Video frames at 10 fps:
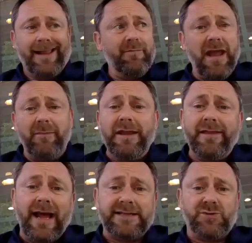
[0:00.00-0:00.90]
like
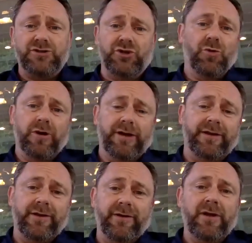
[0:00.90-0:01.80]
maybe that's what you want to
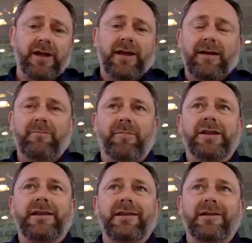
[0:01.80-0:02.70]
do
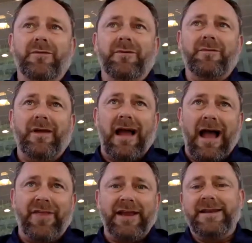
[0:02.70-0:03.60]
but
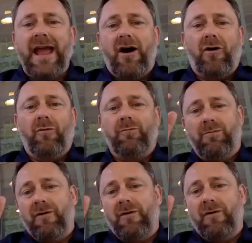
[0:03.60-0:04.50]
i think now
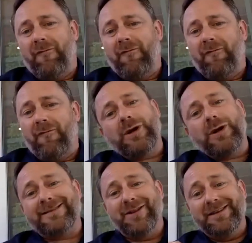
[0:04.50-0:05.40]
before you
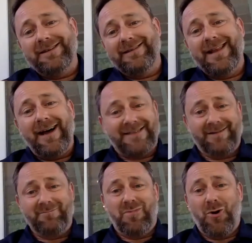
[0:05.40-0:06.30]
get into the
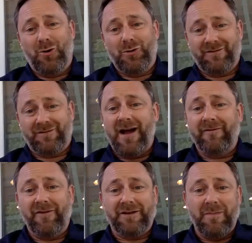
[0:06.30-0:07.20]
nuts and bolts of
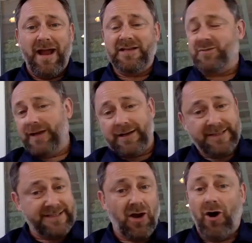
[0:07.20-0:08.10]
conflict management
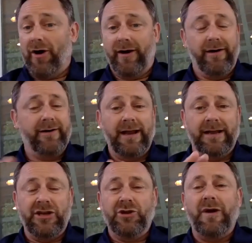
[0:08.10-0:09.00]
because it's hard
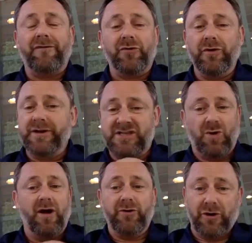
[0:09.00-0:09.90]
it, you have to really
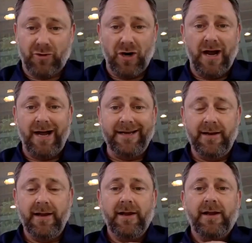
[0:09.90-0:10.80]
swallow your
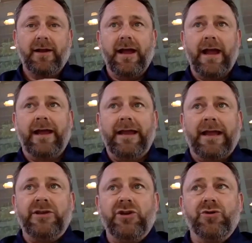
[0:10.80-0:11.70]
pride and
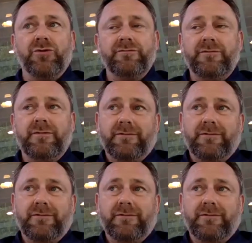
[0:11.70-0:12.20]
and you